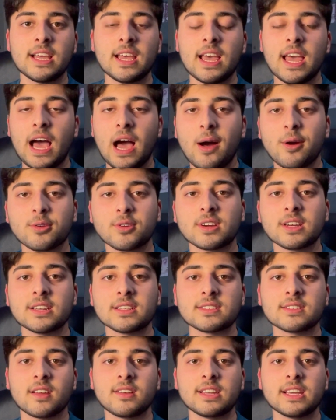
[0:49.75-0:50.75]
how you're going to
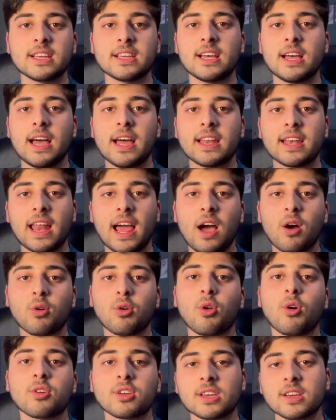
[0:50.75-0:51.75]
study it, and how
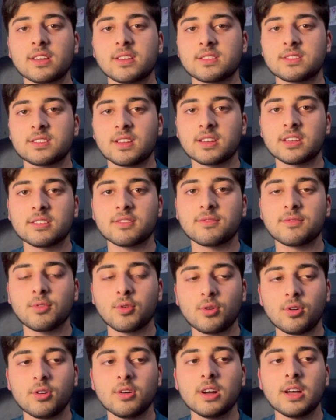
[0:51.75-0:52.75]
long you're going to study it
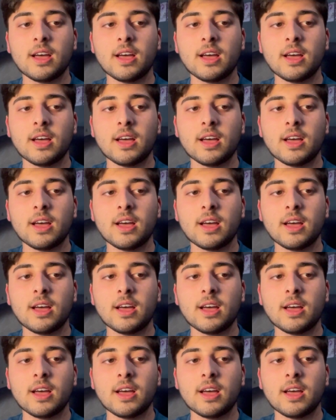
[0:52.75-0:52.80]
for.